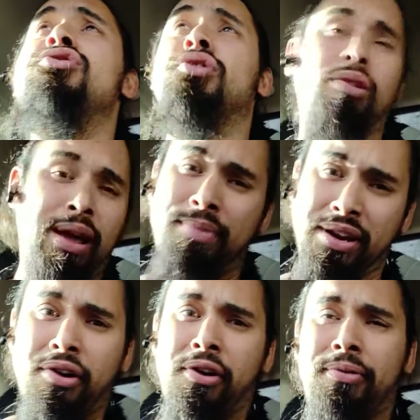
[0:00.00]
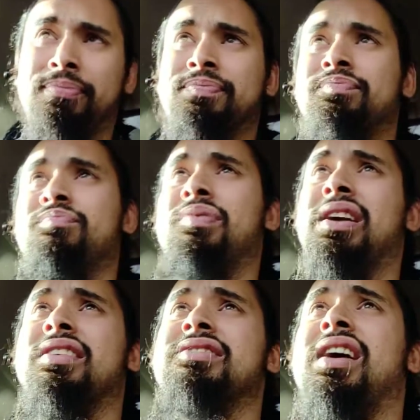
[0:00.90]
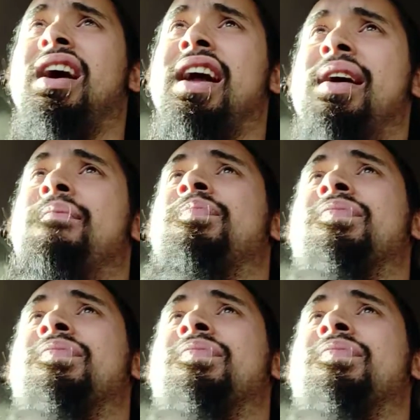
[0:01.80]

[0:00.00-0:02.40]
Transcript: do let me know, because I am